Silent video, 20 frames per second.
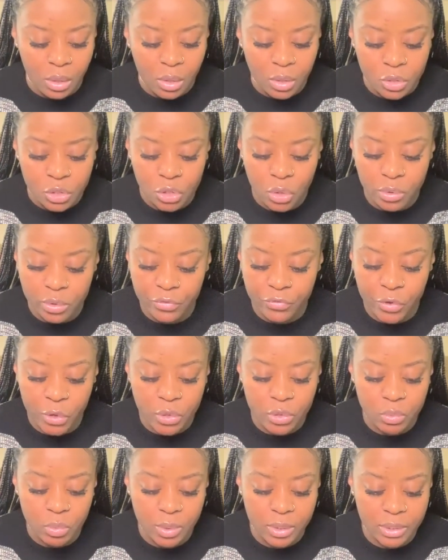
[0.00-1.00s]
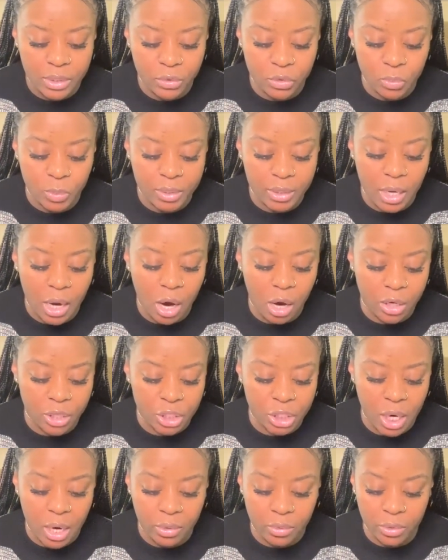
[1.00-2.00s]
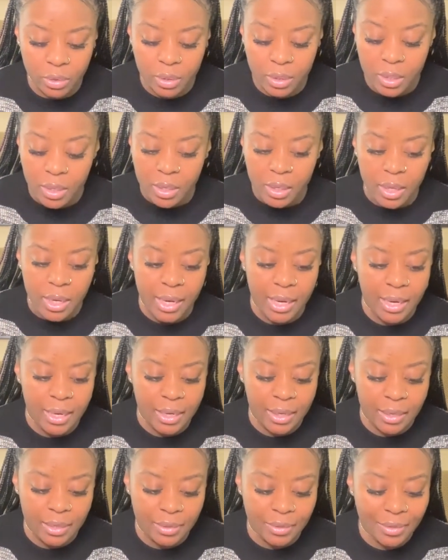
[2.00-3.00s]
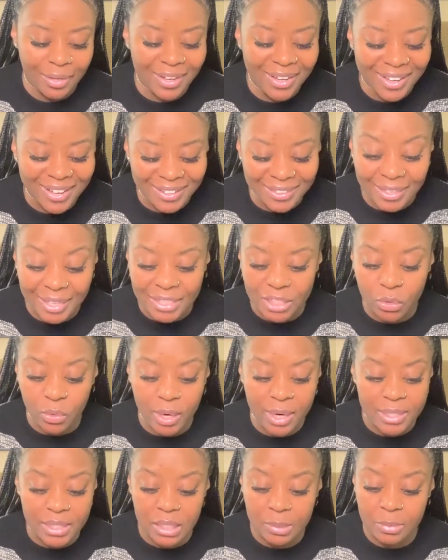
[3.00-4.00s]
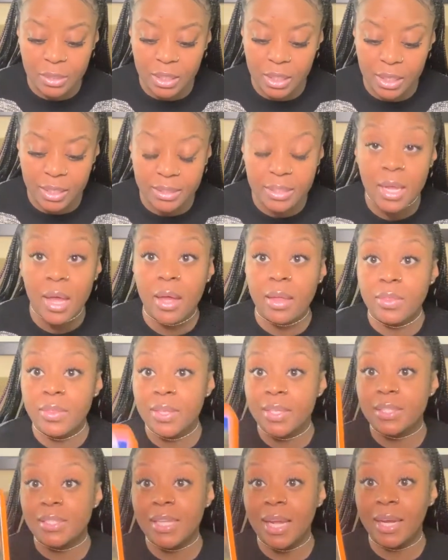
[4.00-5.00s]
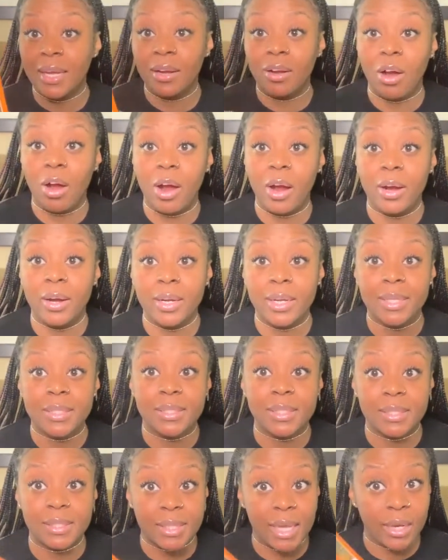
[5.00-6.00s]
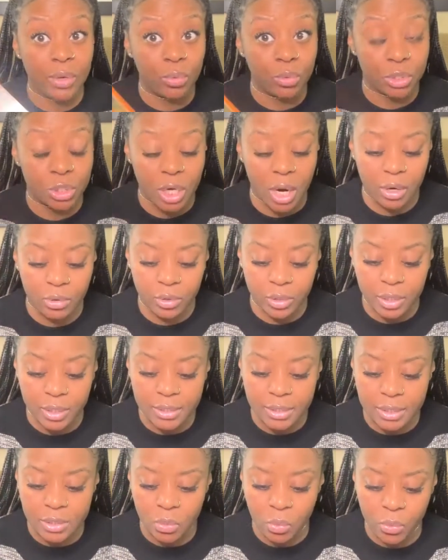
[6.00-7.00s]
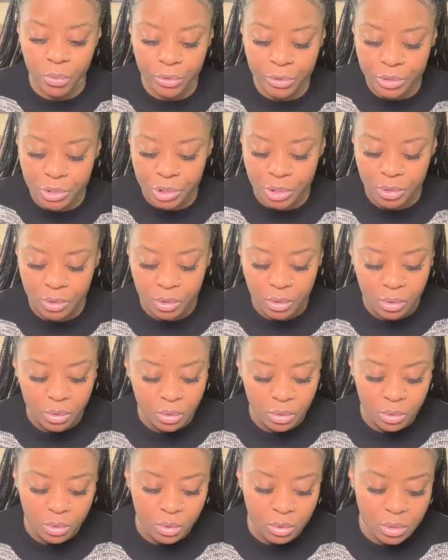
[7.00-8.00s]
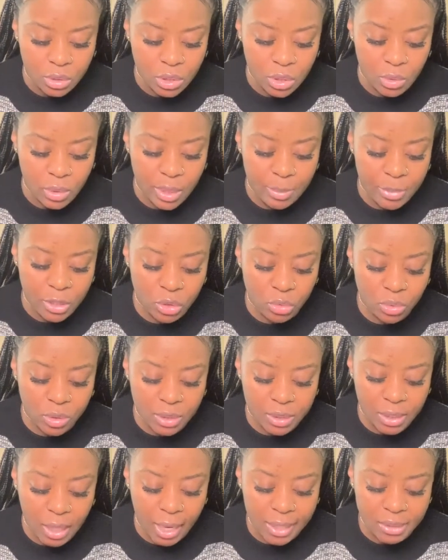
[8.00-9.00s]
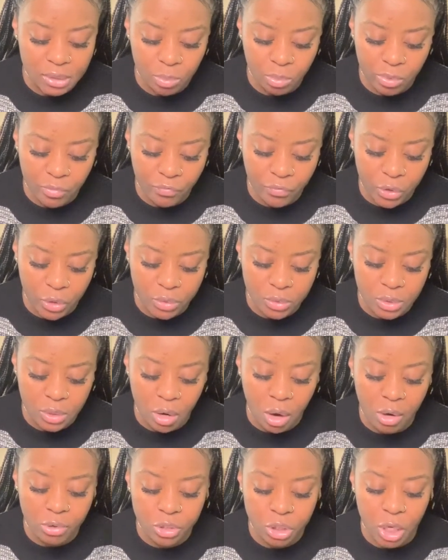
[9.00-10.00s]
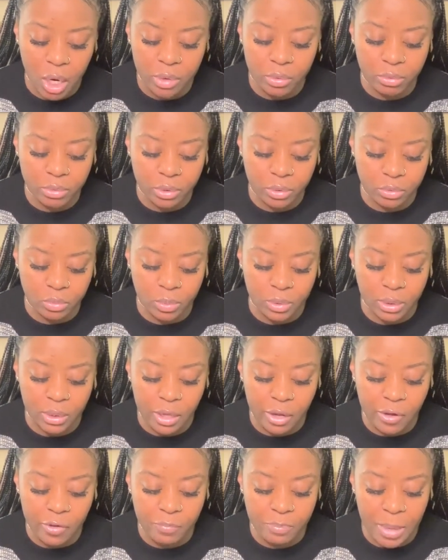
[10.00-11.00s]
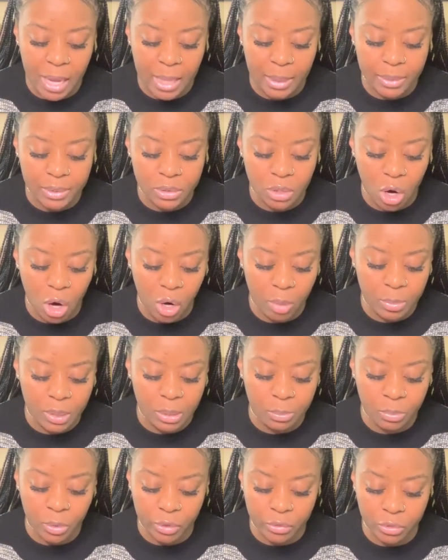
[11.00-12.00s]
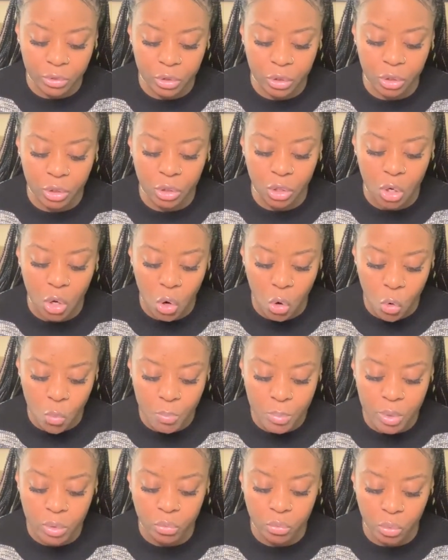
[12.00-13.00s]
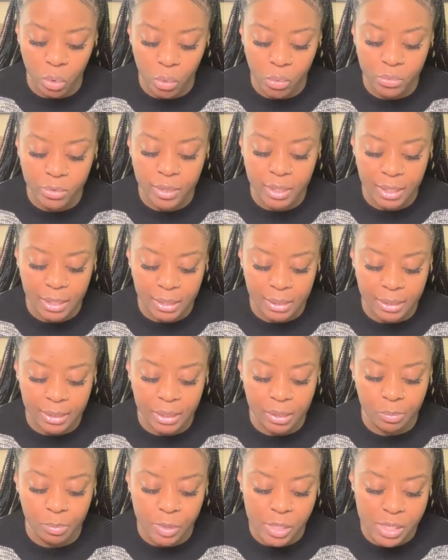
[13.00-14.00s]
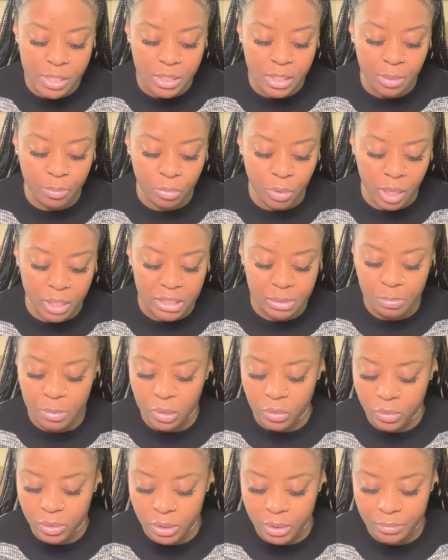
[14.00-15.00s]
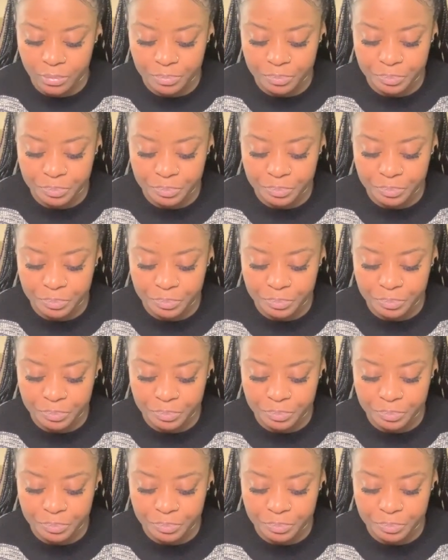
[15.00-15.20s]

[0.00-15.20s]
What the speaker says: So the first one deals with the heart chakra, and that's crazy because this second card is the sacral chakra because it's orange. So let me do this gossip one first. The heart chakra deals with love, balance, harmony, brotherhood, hope, growth, healing, peace, and prosperity.